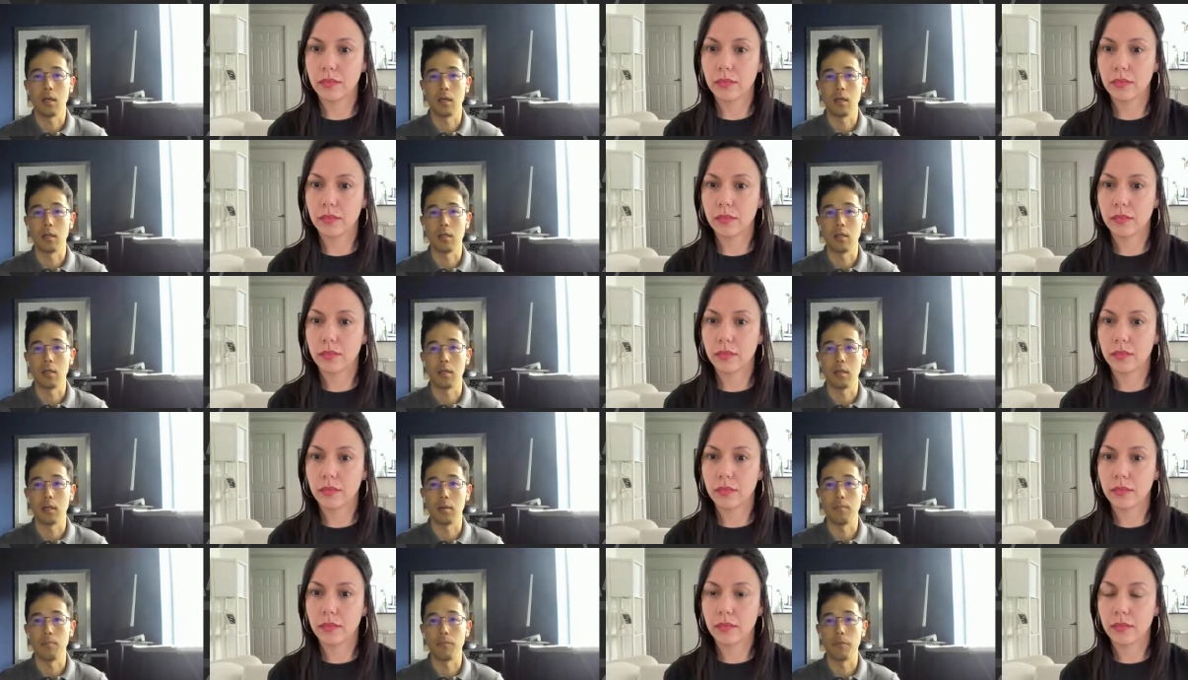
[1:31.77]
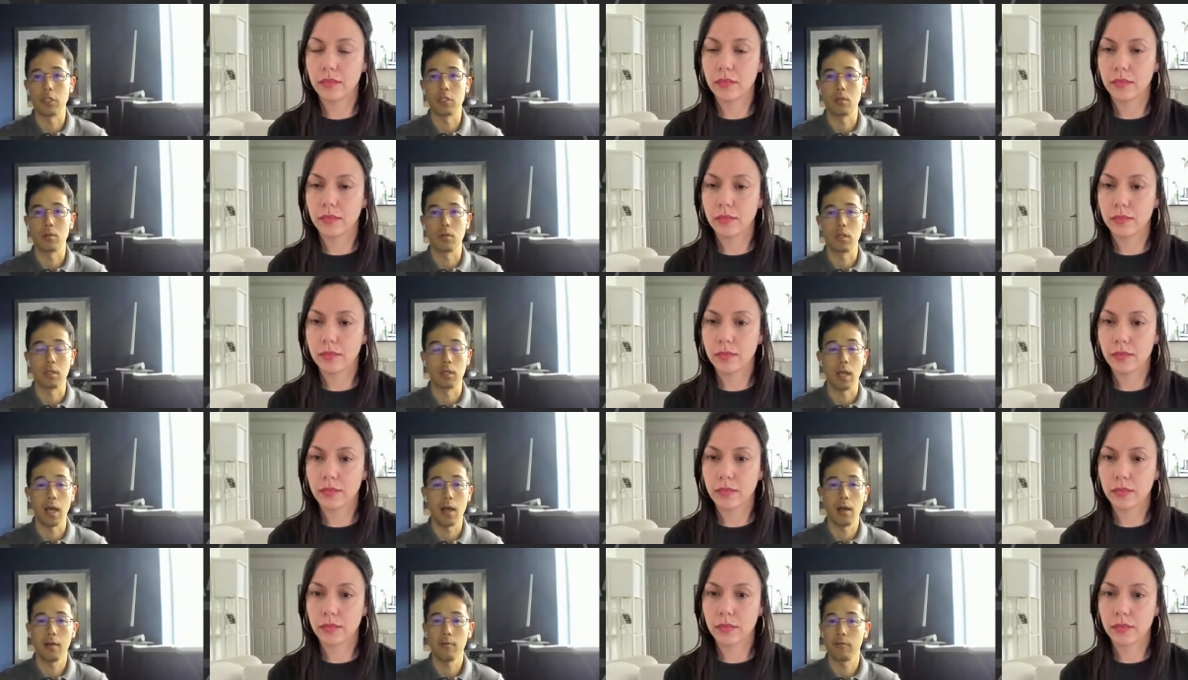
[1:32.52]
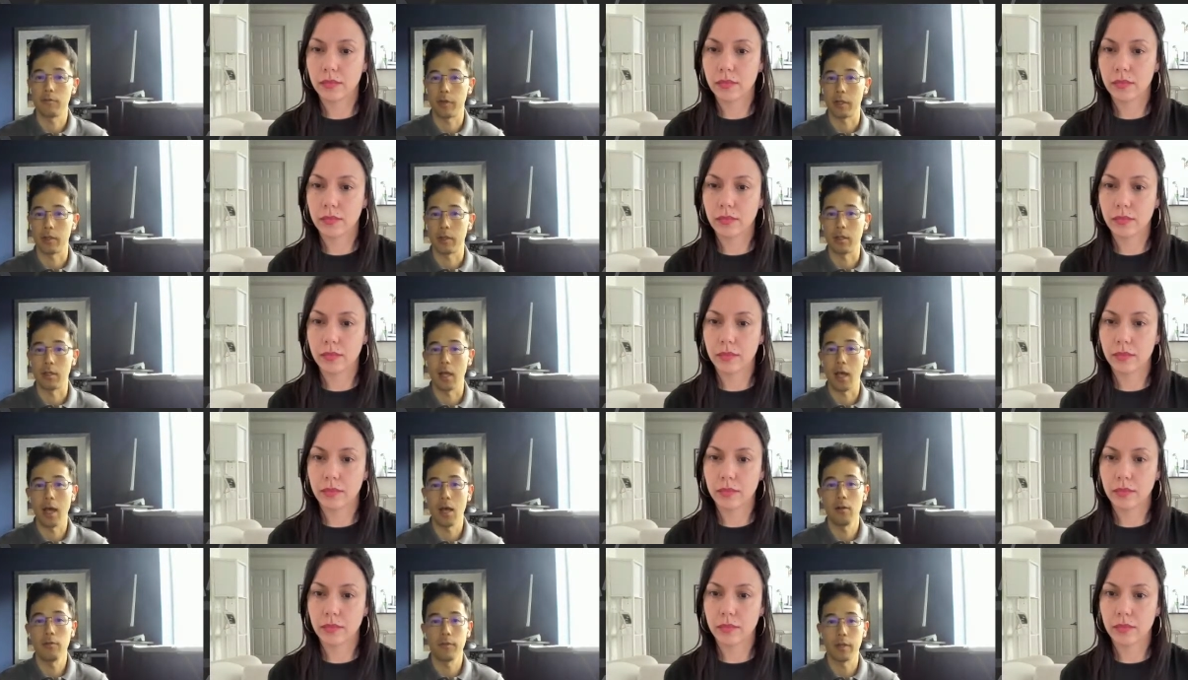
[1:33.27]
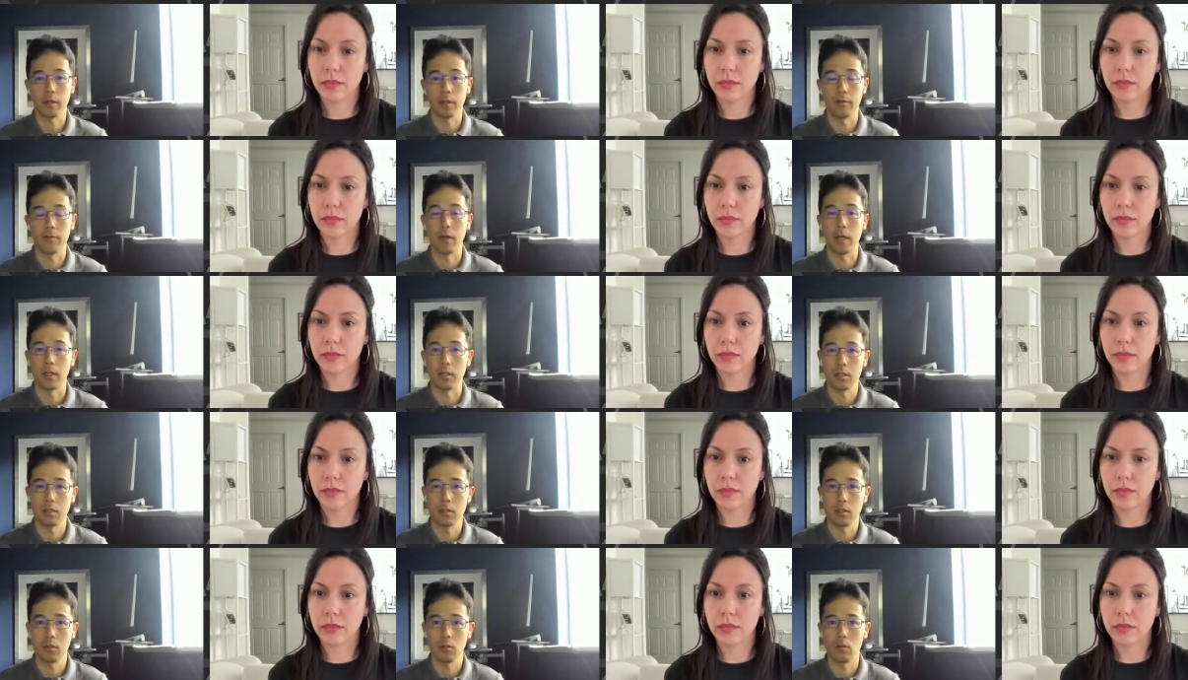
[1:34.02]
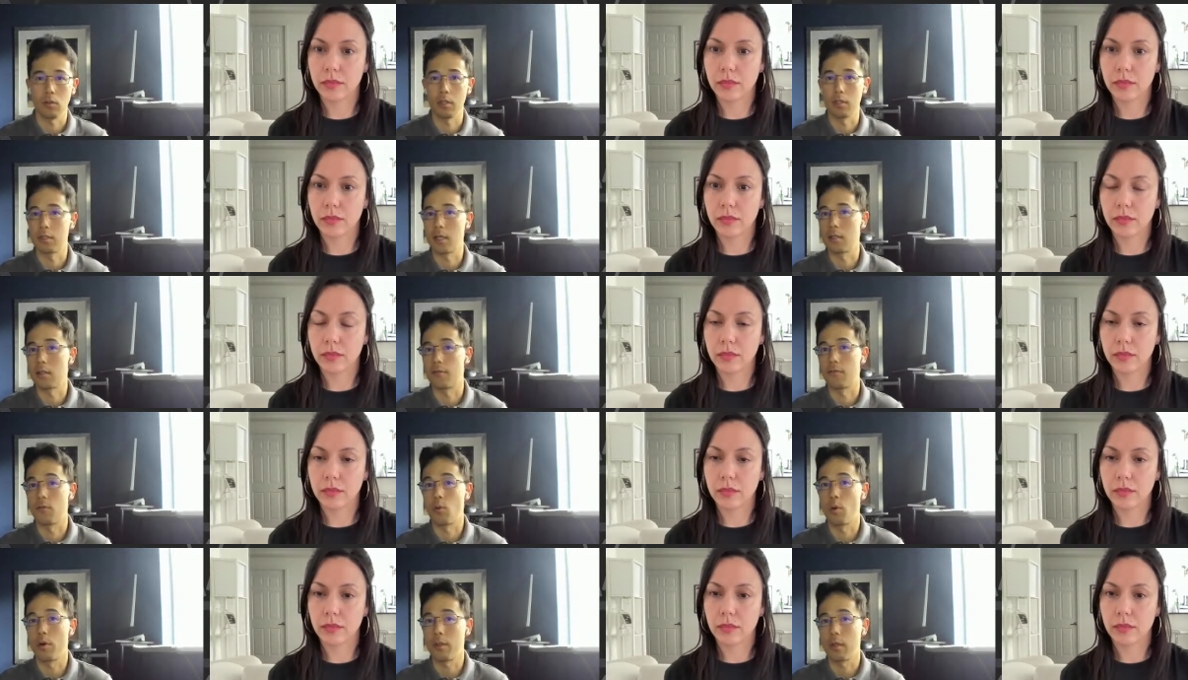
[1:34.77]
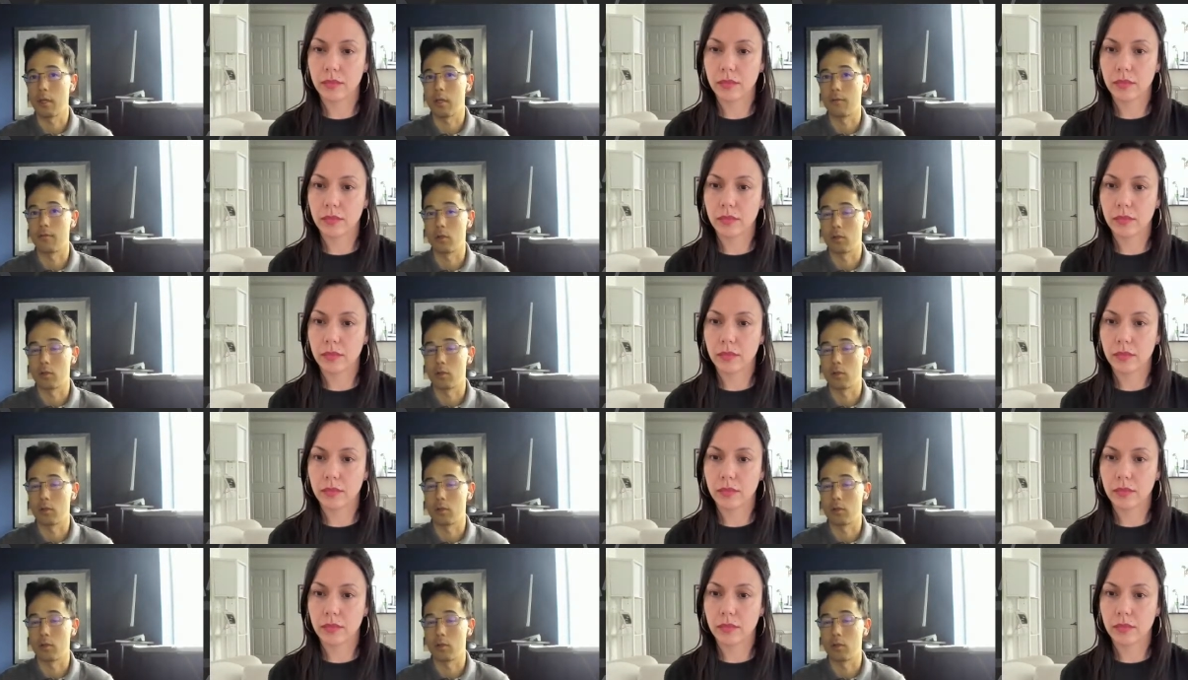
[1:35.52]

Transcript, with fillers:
Speaker 1: And so the halving event is at the 4th